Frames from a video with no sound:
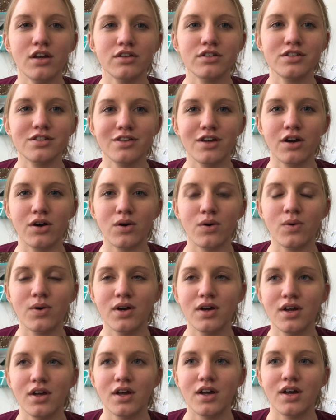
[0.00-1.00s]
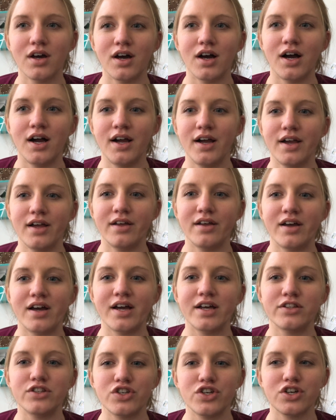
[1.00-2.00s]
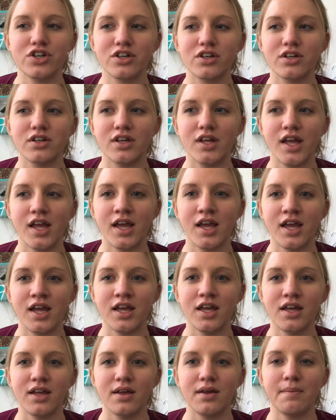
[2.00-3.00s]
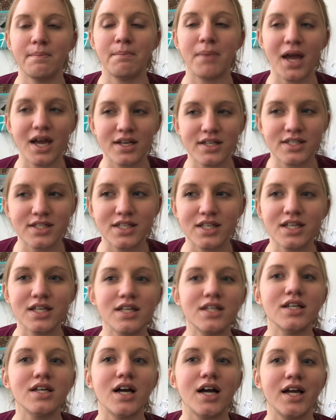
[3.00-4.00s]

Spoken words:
So I took a back seat.